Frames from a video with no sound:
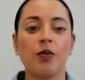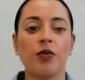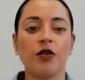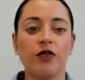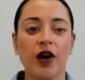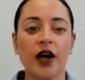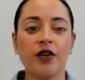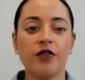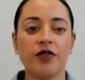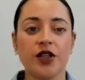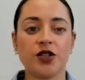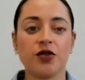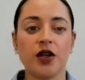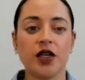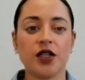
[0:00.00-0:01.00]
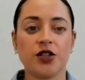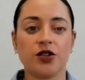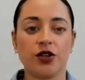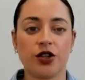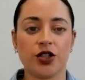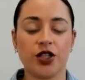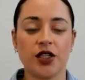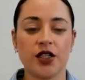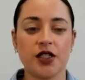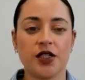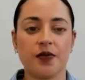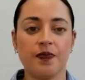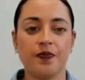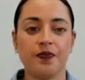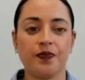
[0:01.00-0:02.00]
Provide visual
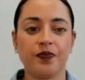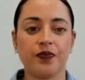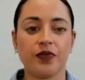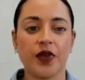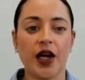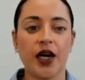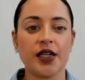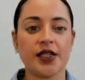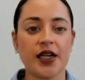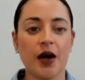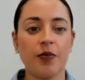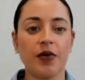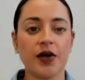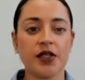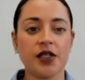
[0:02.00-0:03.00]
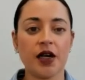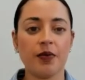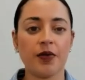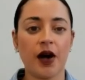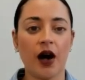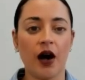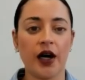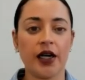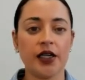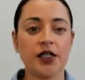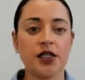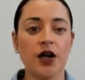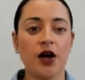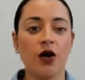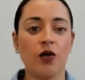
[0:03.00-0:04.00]
instructions. A step-by-step guide
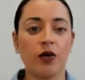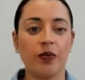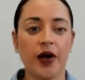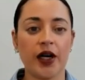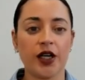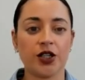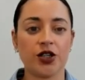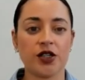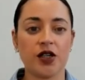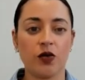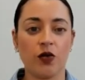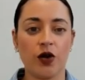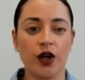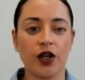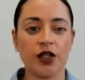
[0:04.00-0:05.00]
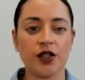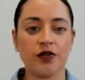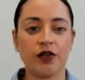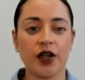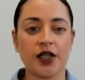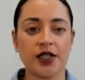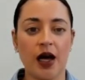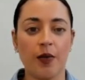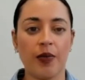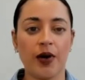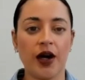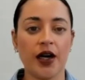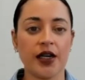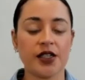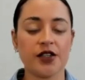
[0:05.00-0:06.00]
with pictures and words, for example,
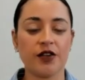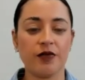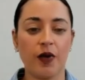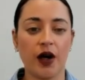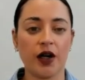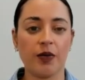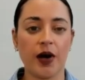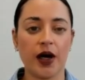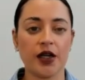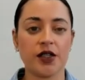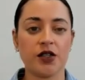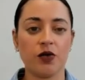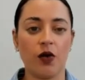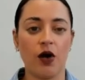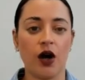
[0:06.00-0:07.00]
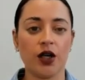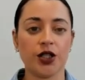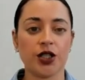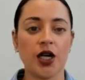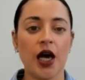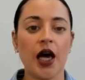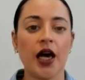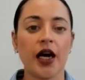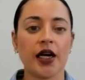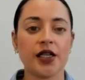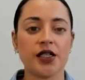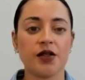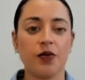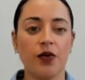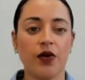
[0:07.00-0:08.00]
a list of body parts to wash, can
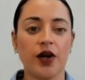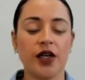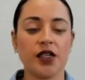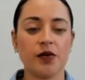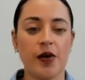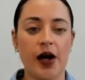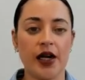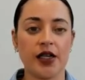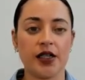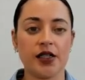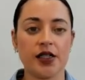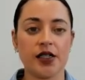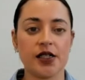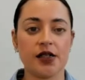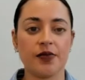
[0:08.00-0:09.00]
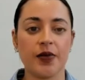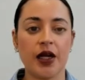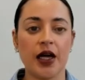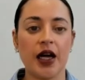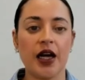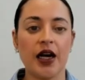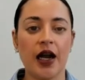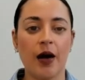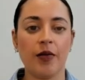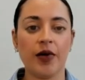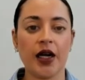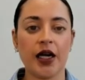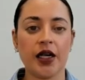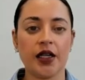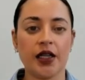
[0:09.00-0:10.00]
support independence.
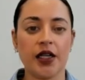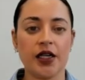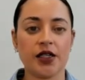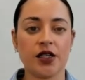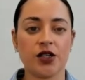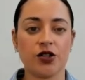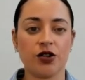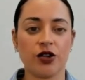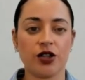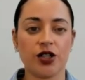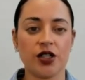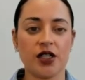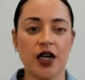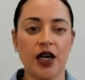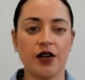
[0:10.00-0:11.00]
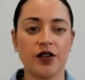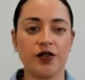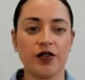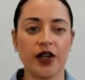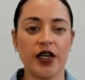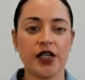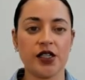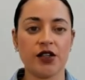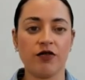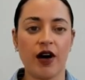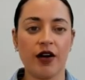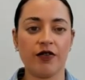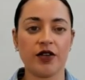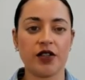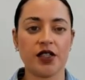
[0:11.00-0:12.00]
Laminating these instructions allows for easy
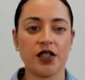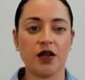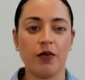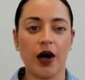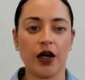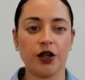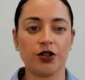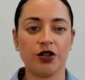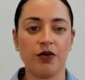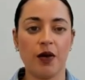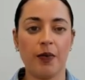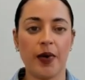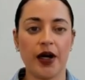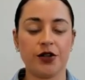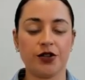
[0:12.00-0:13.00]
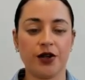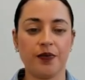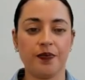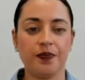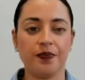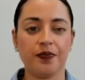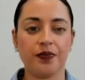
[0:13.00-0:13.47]
reference in the bathroom and bedroom.